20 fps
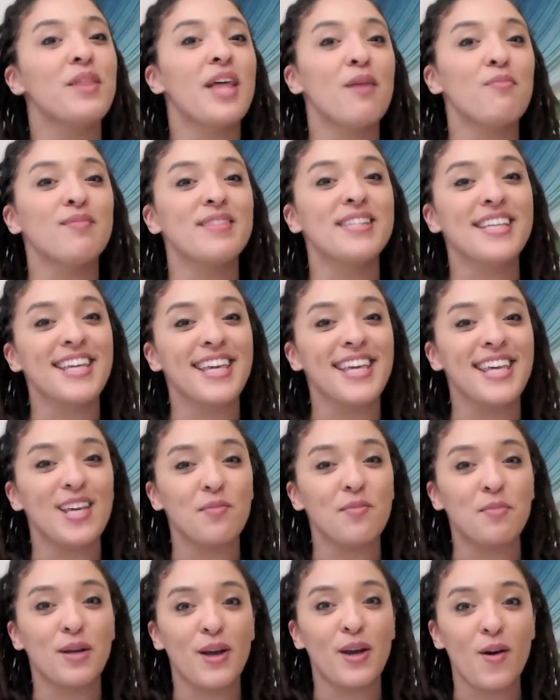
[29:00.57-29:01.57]
them to
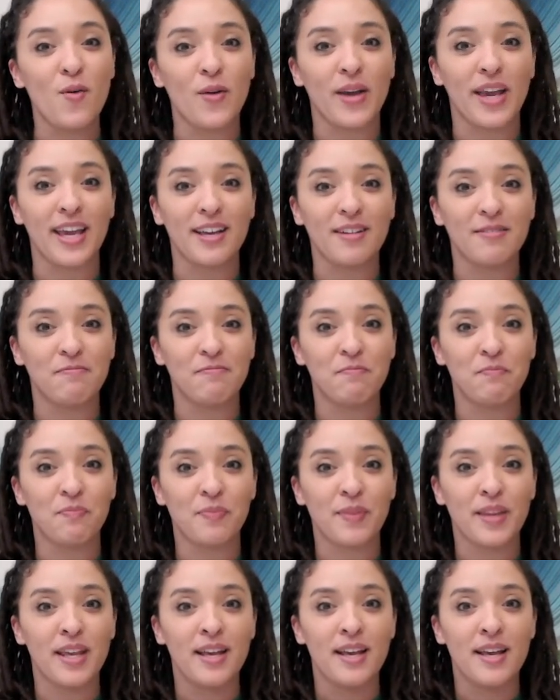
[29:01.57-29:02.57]
keep going?
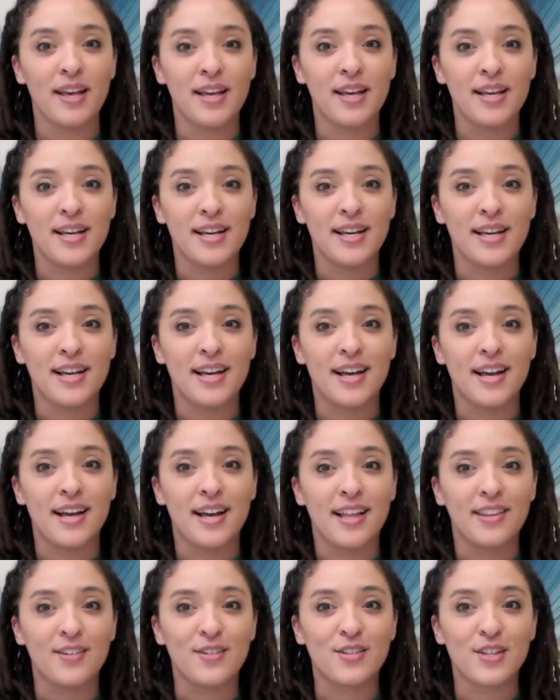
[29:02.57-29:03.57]

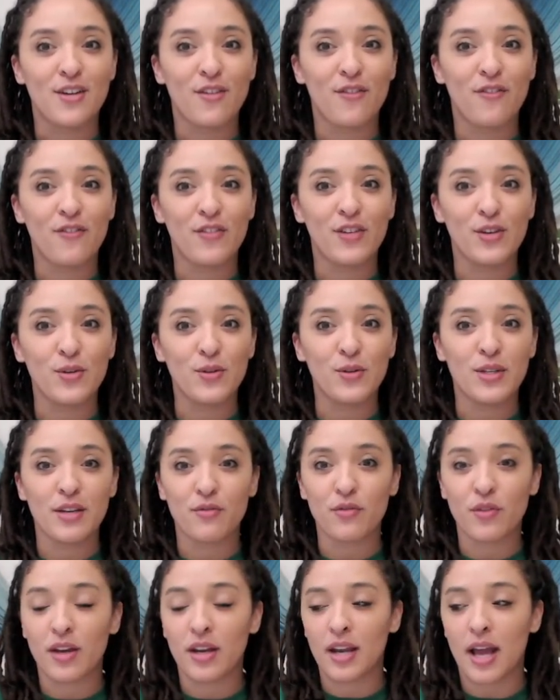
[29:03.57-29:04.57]
There's a few
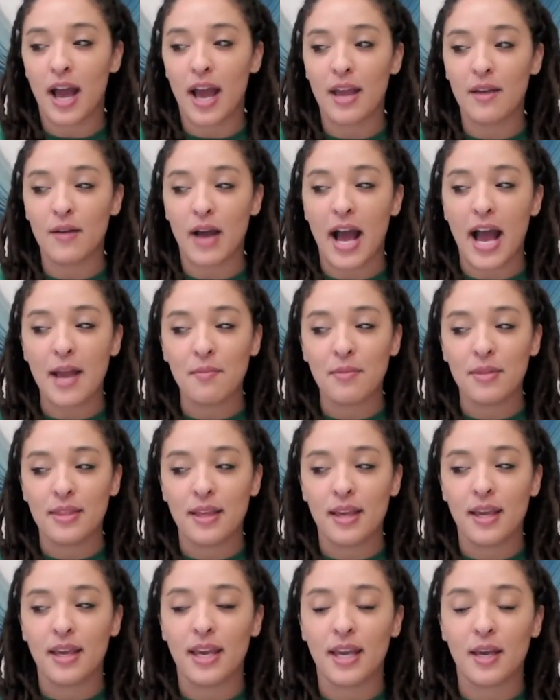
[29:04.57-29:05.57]
different, I, I'm
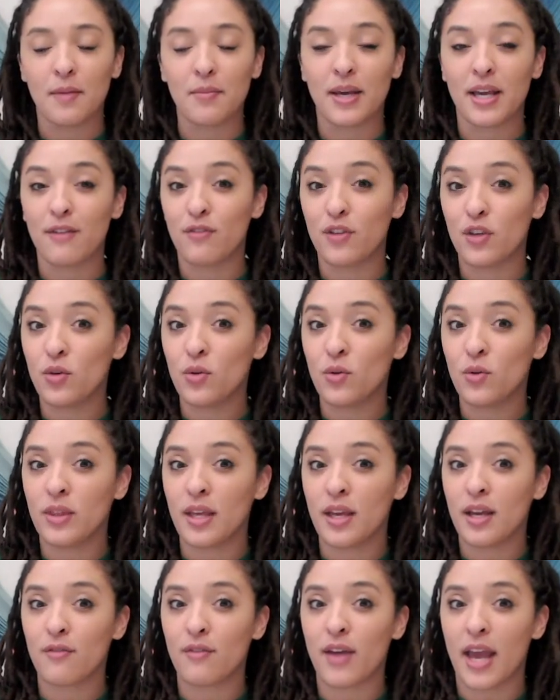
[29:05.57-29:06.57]
thinking, but if you
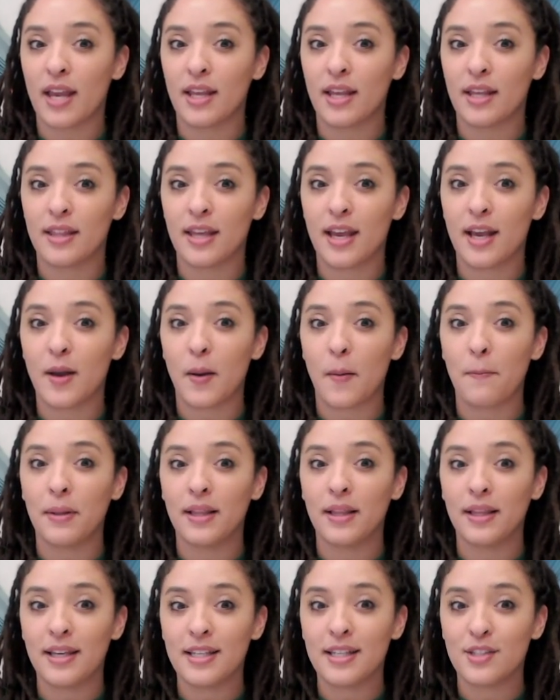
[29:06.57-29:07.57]
think of anything,
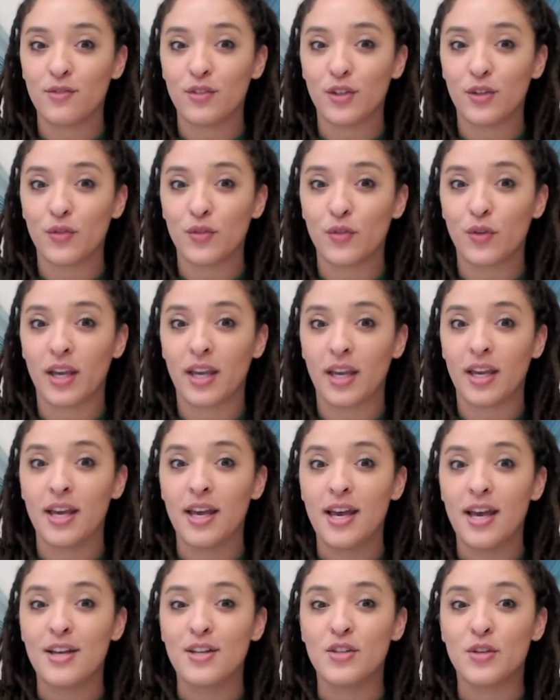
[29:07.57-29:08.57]
please feel free
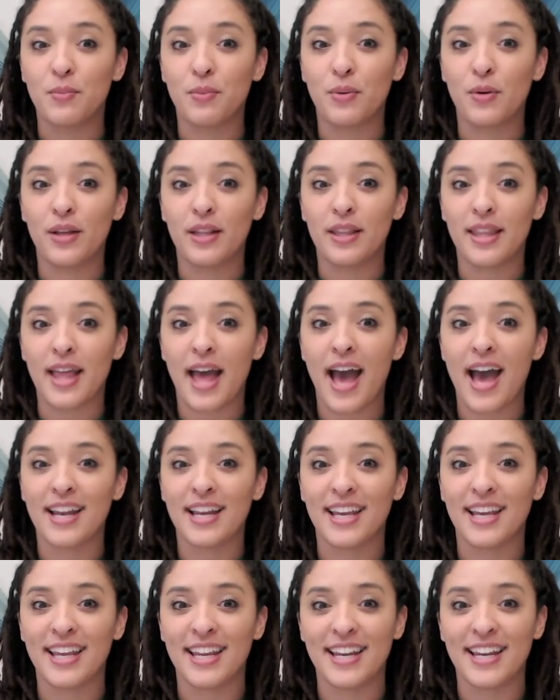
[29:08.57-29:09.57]
to put that
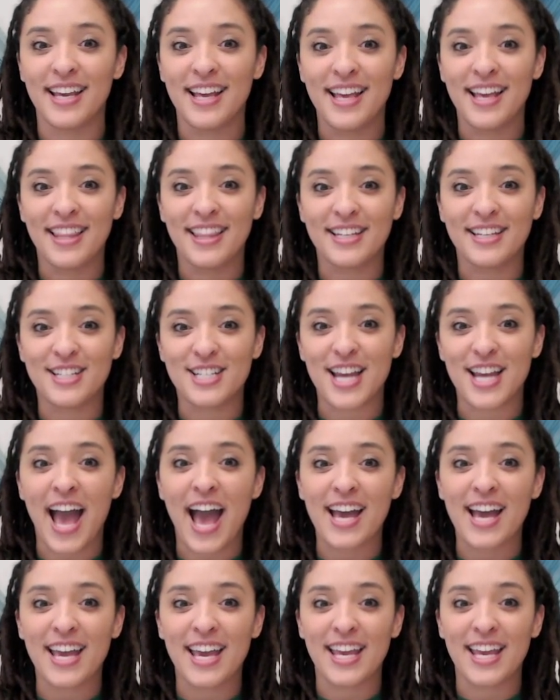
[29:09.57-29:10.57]
in the
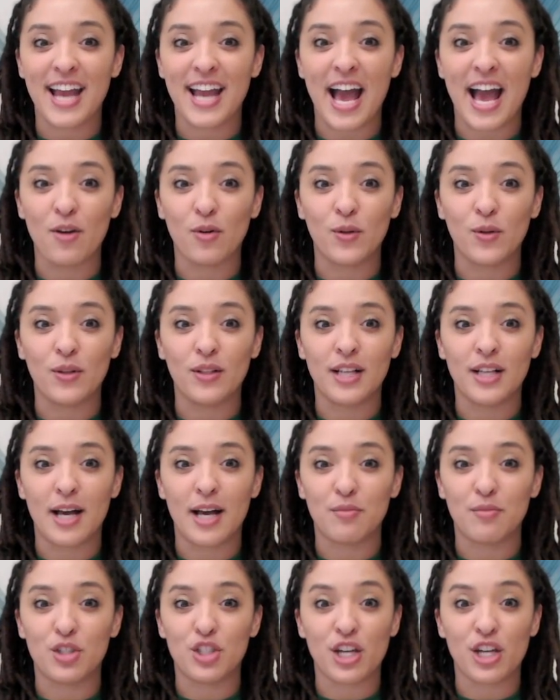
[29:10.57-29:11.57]
chat, and I will
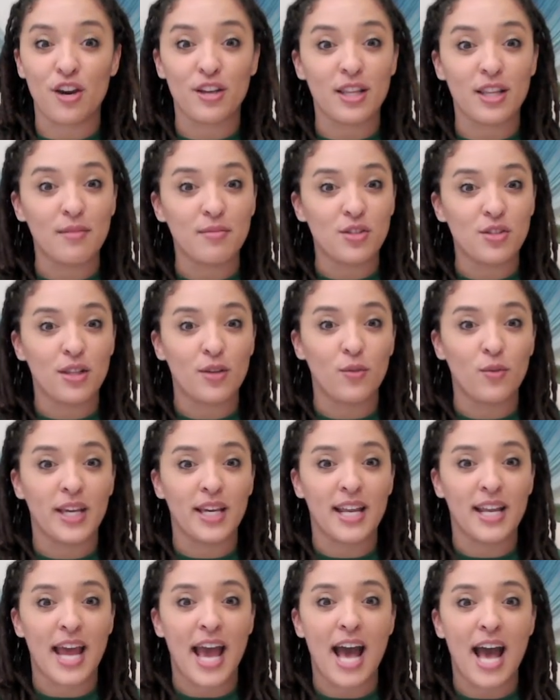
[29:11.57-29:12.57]
um, share them so that we
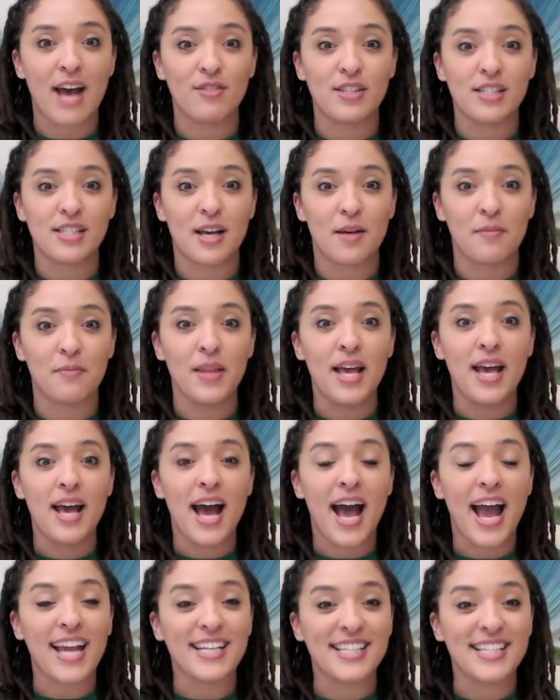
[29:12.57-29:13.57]
can have some
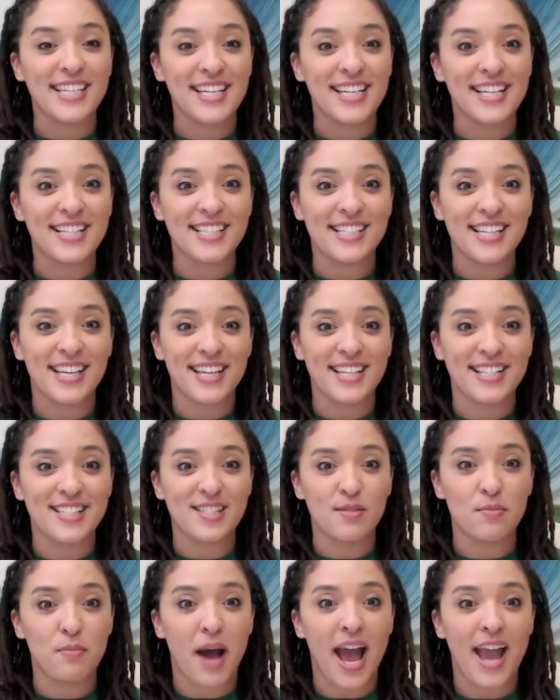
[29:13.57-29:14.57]
ideas to
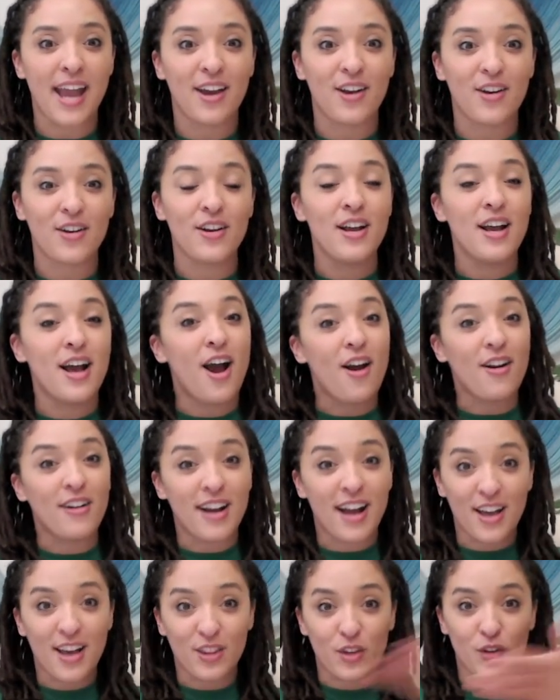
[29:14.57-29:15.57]
inspire our
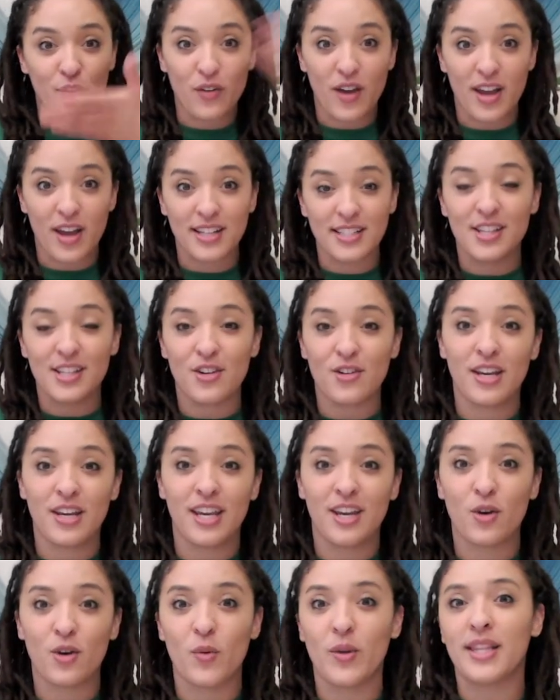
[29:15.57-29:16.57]
other friends that are
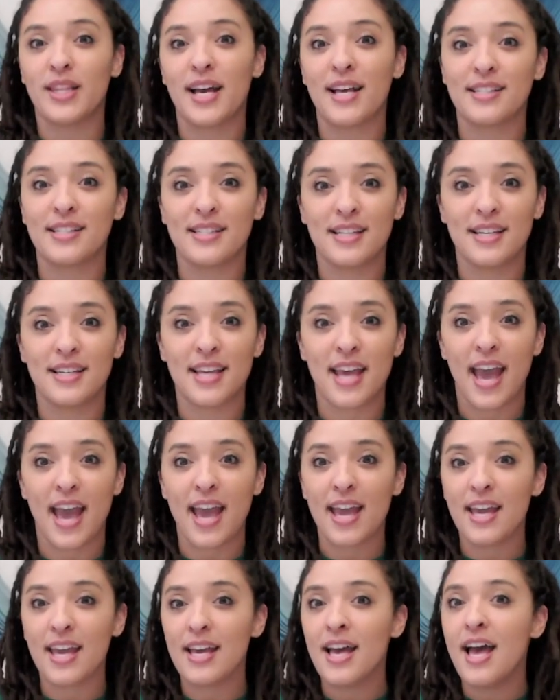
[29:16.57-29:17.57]
here with us
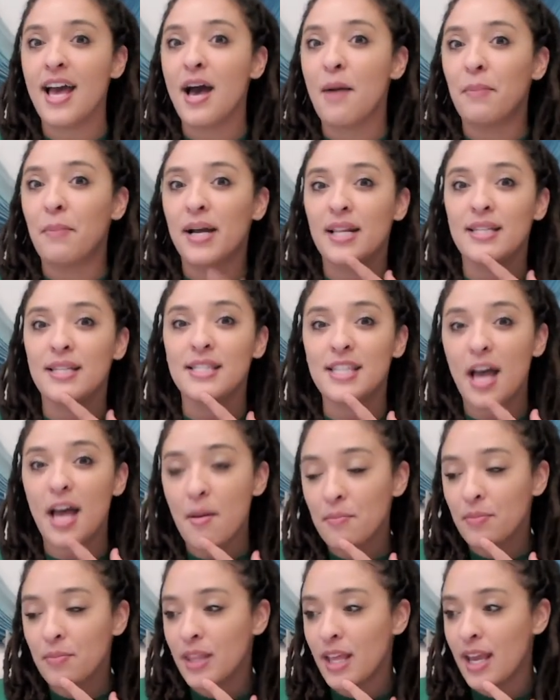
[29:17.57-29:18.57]
today. But
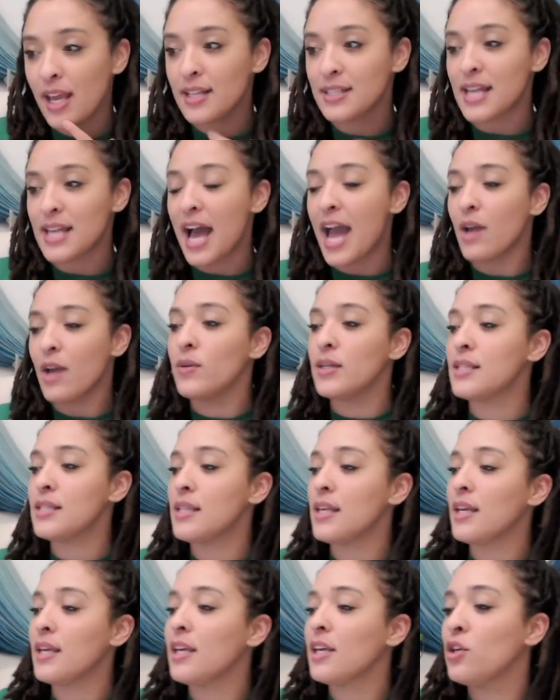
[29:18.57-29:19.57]
some things I was
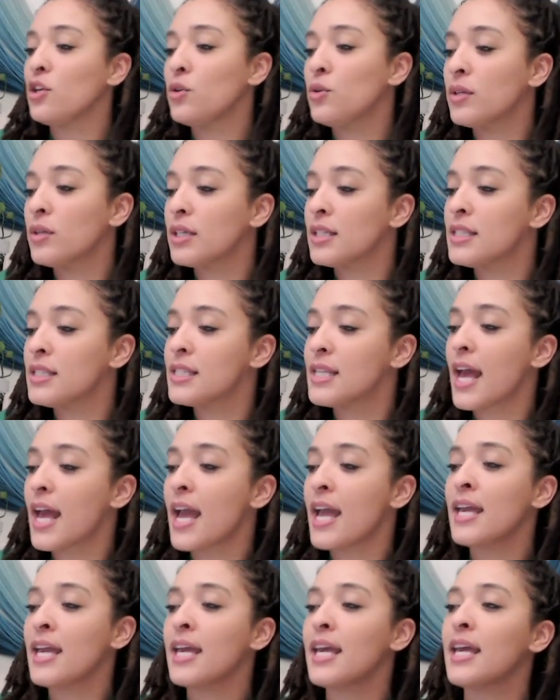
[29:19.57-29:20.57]
thinking you could
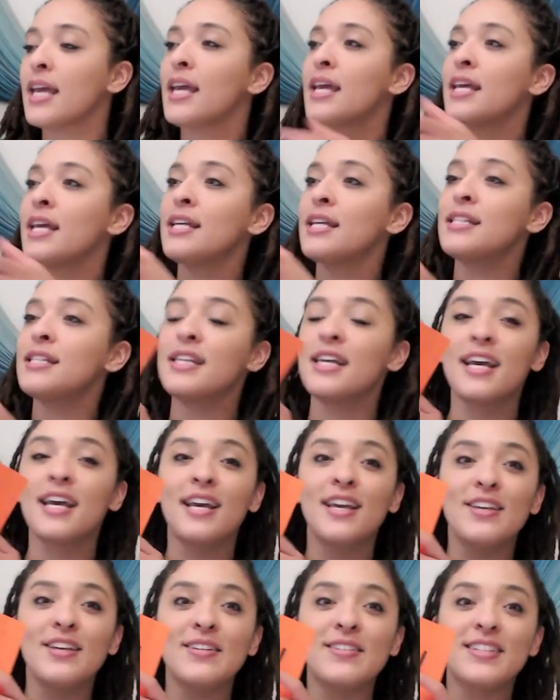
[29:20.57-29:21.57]
say is,
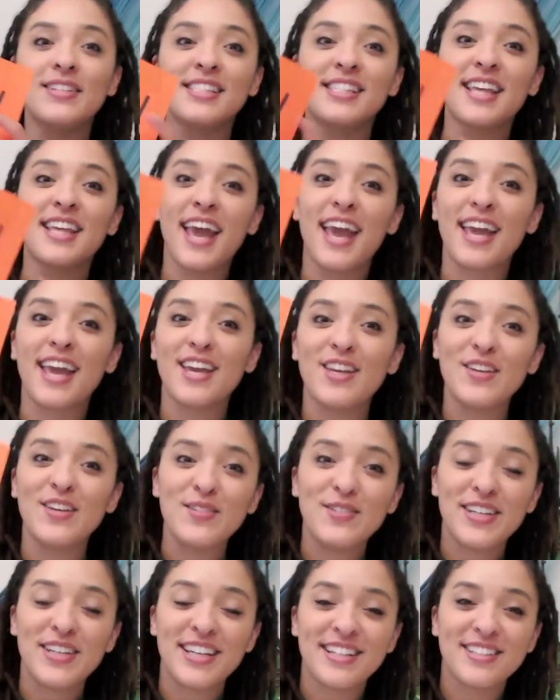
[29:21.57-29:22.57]
you could say, you
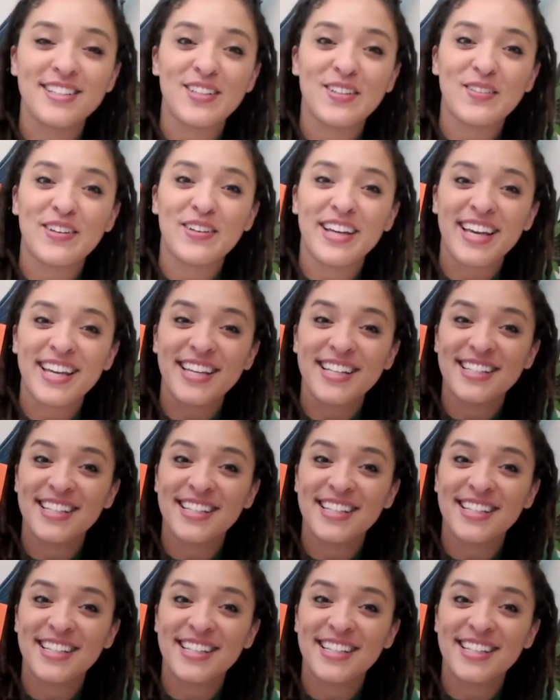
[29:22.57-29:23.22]
can do it.